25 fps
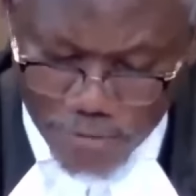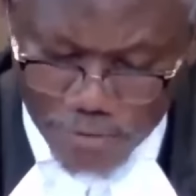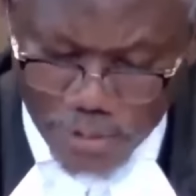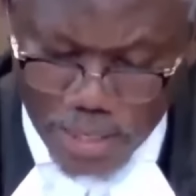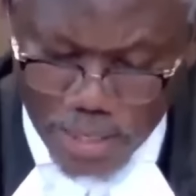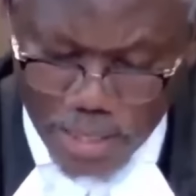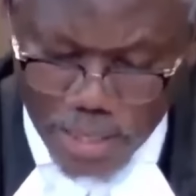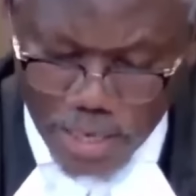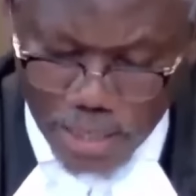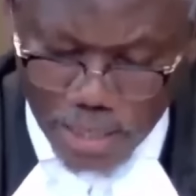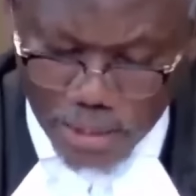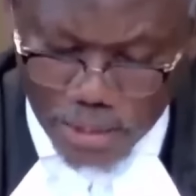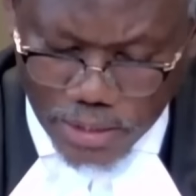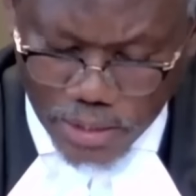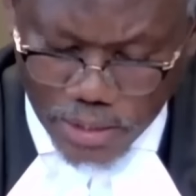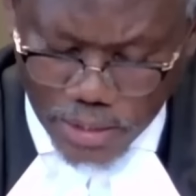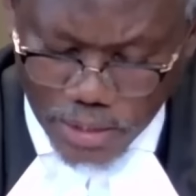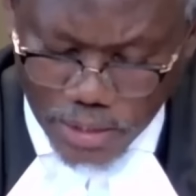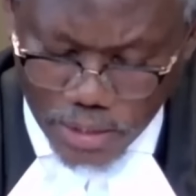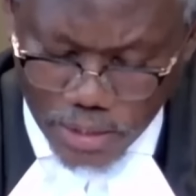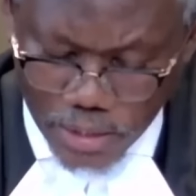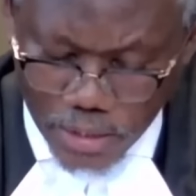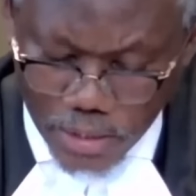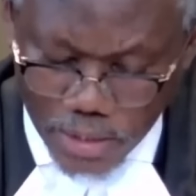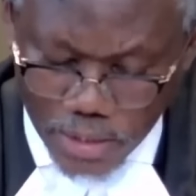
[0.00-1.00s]
and after that,
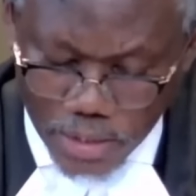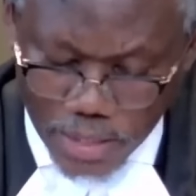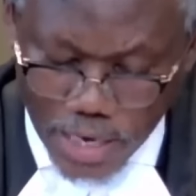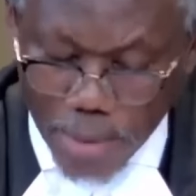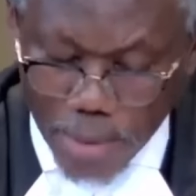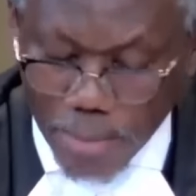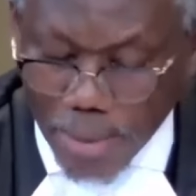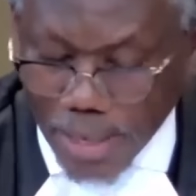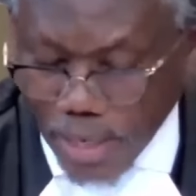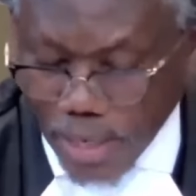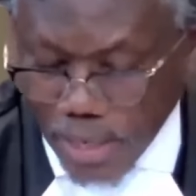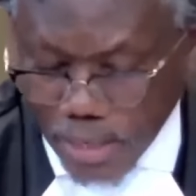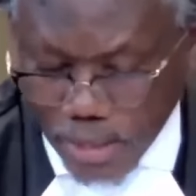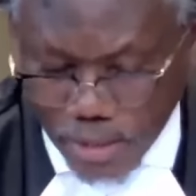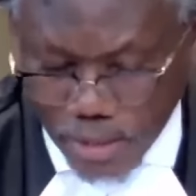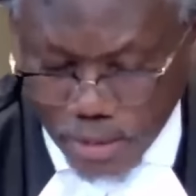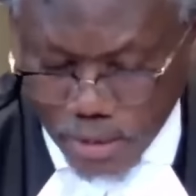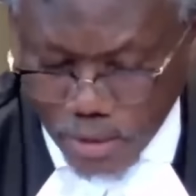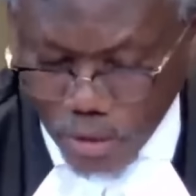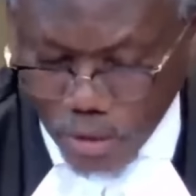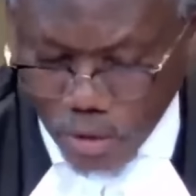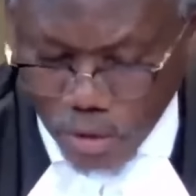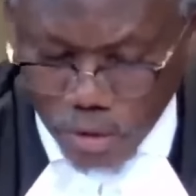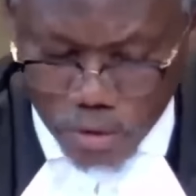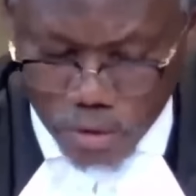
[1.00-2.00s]
Ramallah
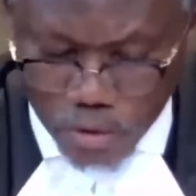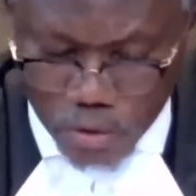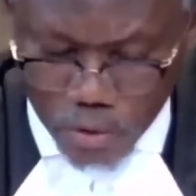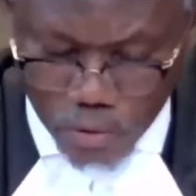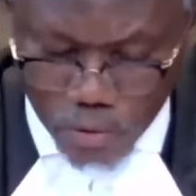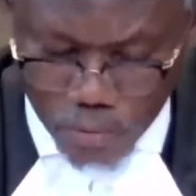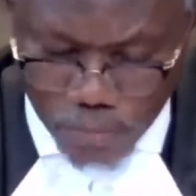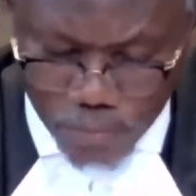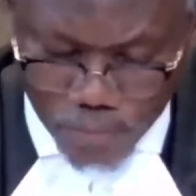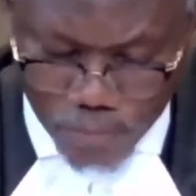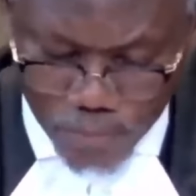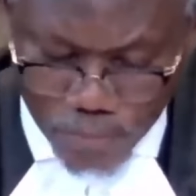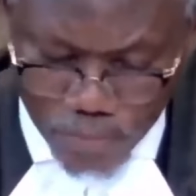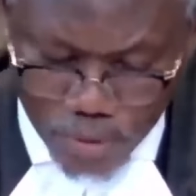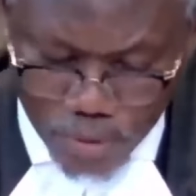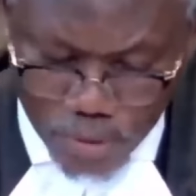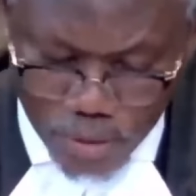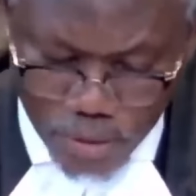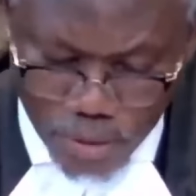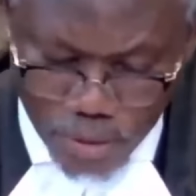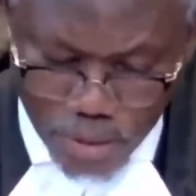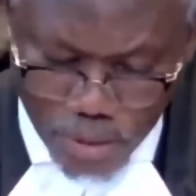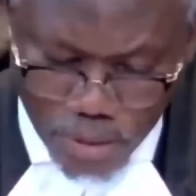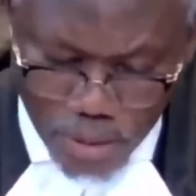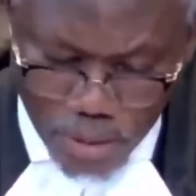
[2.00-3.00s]
also.
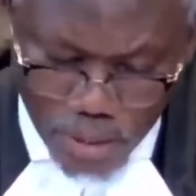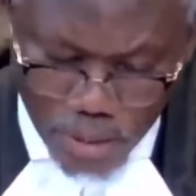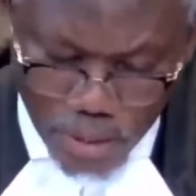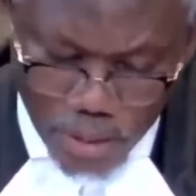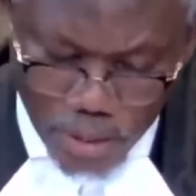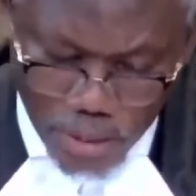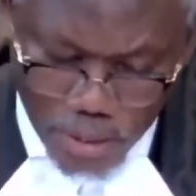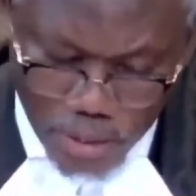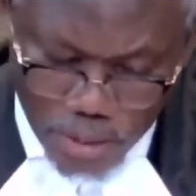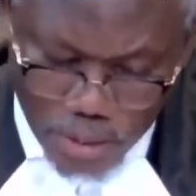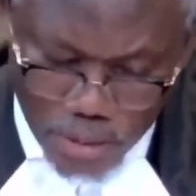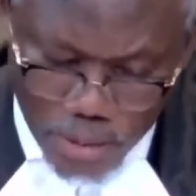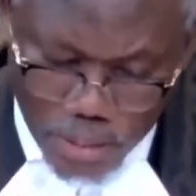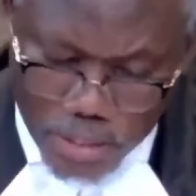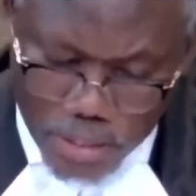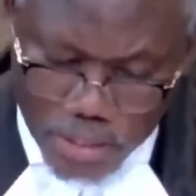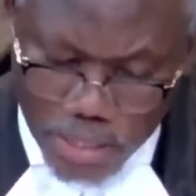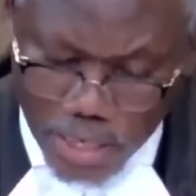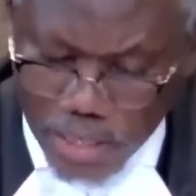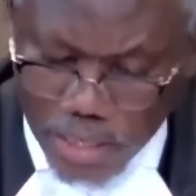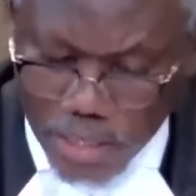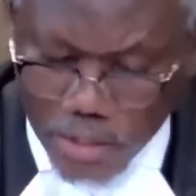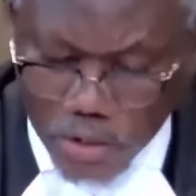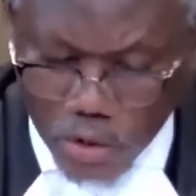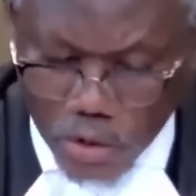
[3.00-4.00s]

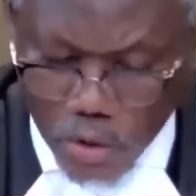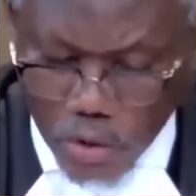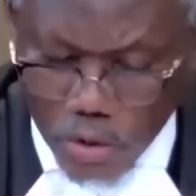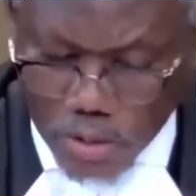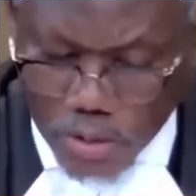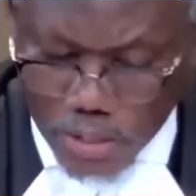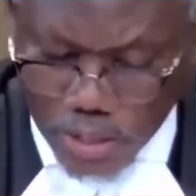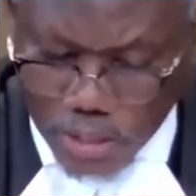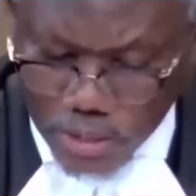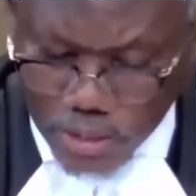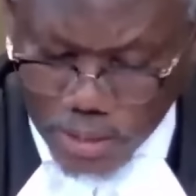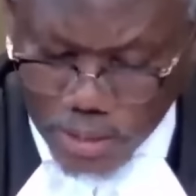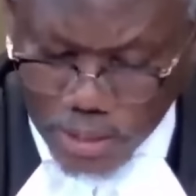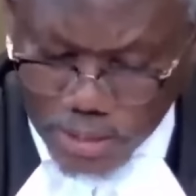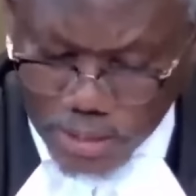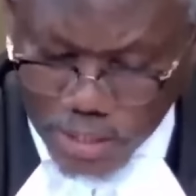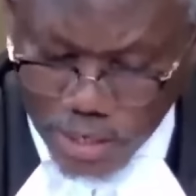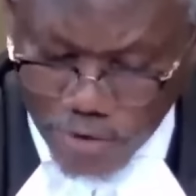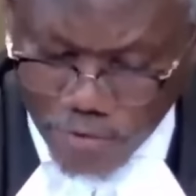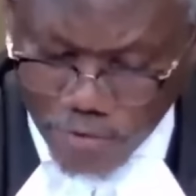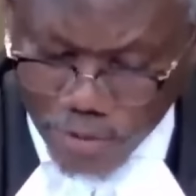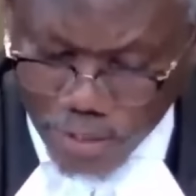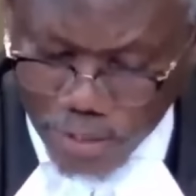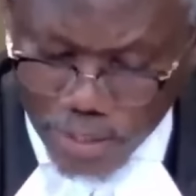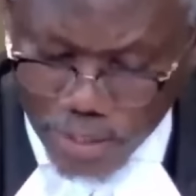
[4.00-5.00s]
Israeli soldiers
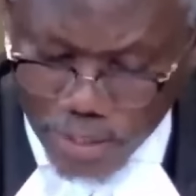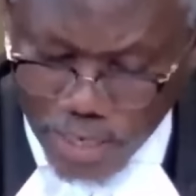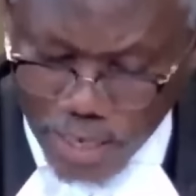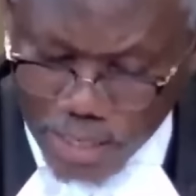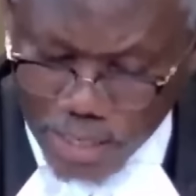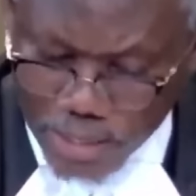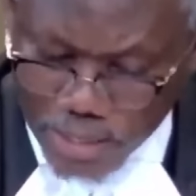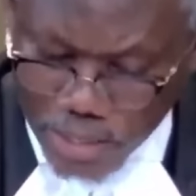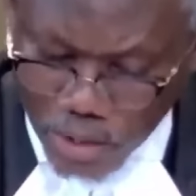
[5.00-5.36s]
serving in